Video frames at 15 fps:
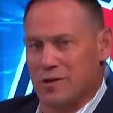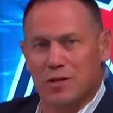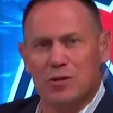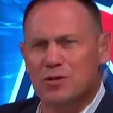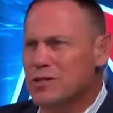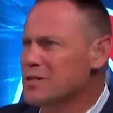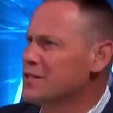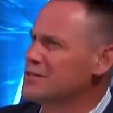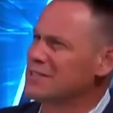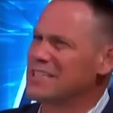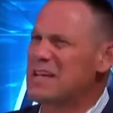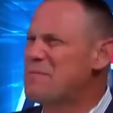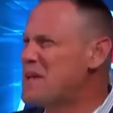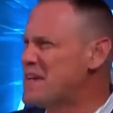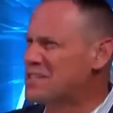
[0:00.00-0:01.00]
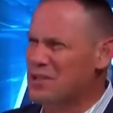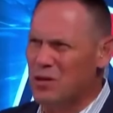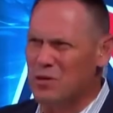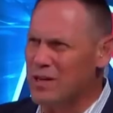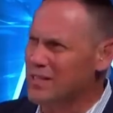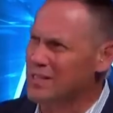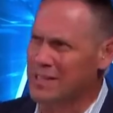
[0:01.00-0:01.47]
And usually those DBs
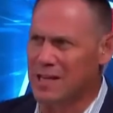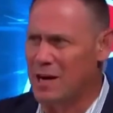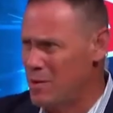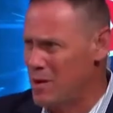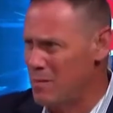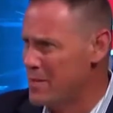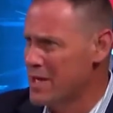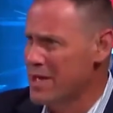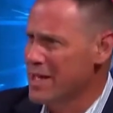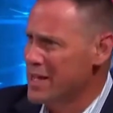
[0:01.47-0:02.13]
don't like to come up,